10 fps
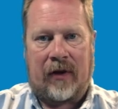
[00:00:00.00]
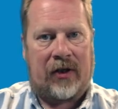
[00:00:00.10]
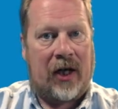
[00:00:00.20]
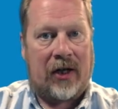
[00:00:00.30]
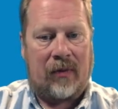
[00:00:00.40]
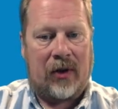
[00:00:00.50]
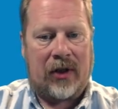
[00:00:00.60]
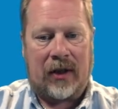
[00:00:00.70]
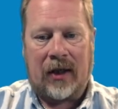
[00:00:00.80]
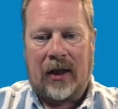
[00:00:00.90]
setup
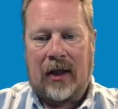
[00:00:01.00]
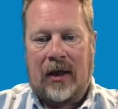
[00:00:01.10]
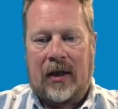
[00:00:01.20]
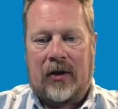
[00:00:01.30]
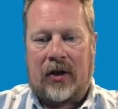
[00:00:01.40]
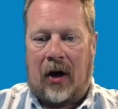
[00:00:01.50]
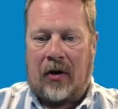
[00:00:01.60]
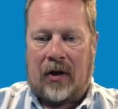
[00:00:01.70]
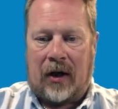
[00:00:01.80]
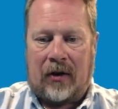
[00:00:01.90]
wizard. So you
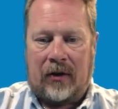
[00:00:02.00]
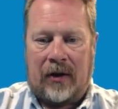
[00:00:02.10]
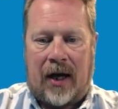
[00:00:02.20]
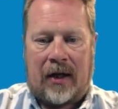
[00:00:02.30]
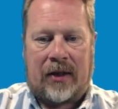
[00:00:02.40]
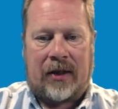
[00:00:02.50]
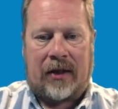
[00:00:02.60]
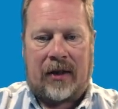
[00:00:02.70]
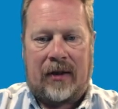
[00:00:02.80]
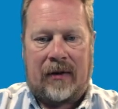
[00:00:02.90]
click on
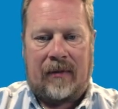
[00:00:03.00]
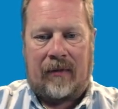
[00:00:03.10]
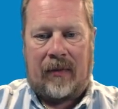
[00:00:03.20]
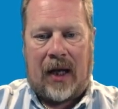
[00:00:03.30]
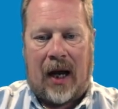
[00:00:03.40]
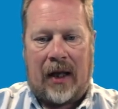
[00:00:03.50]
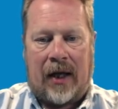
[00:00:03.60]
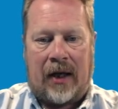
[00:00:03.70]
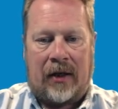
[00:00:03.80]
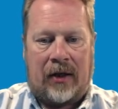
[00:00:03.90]
next and
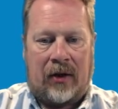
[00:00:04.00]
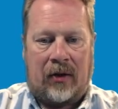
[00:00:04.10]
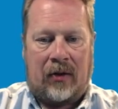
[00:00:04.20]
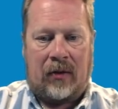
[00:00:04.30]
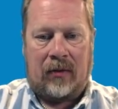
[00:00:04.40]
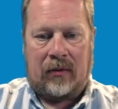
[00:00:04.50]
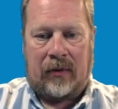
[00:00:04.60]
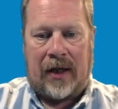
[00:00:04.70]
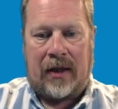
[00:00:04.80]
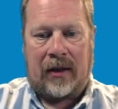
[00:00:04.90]
then you
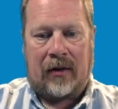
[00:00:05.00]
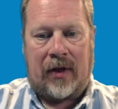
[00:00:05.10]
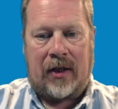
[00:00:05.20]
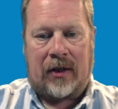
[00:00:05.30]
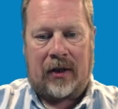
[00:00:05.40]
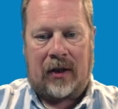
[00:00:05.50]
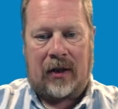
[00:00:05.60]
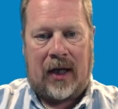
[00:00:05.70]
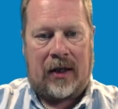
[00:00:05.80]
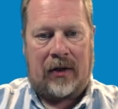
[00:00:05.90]
read and agree to the
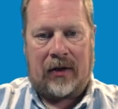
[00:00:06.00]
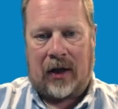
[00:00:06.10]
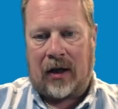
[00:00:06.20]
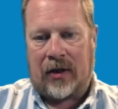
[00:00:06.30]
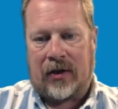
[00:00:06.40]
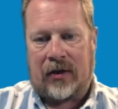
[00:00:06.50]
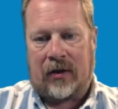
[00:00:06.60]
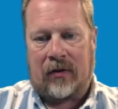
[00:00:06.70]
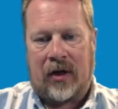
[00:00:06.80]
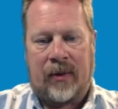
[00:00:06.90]
end user license
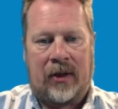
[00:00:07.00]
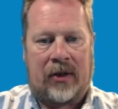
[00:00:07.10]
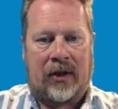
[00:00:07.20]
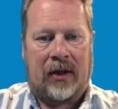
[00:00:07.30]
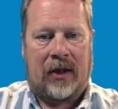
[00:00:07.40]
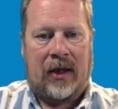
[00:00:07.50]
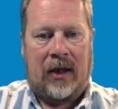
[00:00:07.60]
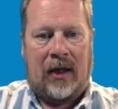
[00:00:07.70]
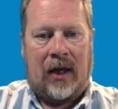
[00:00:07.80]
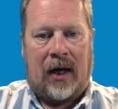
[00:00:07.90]
agreement.
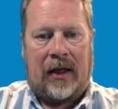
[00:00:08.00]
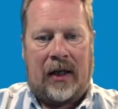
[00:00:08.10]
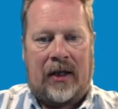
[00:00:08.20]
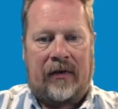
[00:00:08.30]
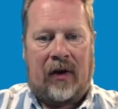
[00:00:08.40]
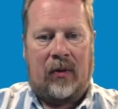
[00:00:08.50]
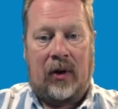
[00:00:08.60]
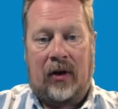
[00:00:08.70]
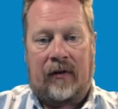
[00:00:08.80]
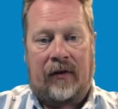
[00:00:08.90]
And then Easify will
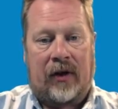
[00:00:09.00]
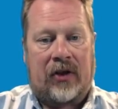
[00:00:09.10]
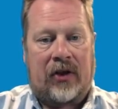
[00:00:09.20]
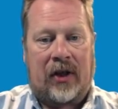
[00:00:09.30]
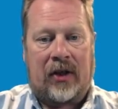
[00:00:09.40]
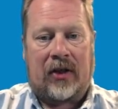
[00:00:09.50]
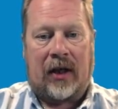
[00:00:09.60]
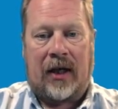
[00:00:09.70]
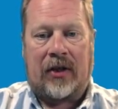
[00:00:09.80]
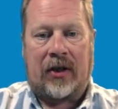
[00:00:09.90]
look for existing
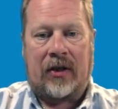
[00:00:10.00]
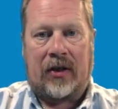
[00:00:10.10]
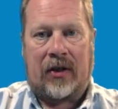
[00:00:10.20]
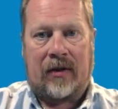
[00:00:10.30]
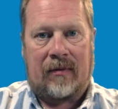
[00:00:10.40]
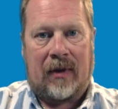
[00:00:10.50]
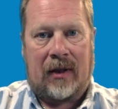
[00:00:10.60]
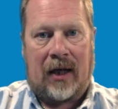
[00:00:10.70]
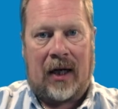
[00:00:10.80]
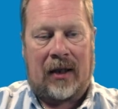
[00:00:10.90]
installations.
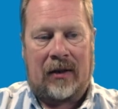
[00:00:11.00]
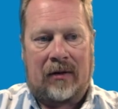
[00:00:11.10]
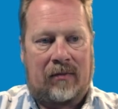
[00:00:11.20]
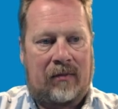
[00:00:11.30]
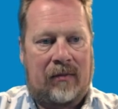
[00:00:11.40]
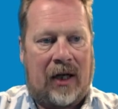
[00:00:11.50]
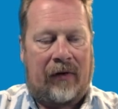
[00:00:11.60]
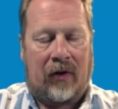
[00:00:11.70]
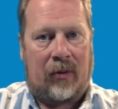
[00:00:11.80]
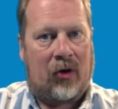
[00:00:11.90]
And if
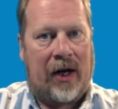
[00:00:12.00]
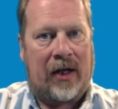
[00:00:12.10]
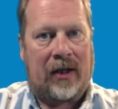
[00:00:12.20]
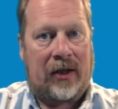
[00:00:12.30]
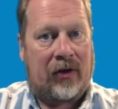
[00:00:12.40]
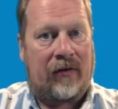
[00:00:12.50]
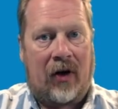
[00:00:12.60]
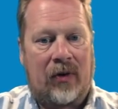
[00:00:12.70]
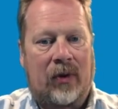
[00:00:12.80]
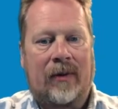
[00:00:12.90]
you're upgrading, it should
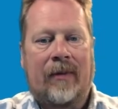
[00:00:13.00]
find one.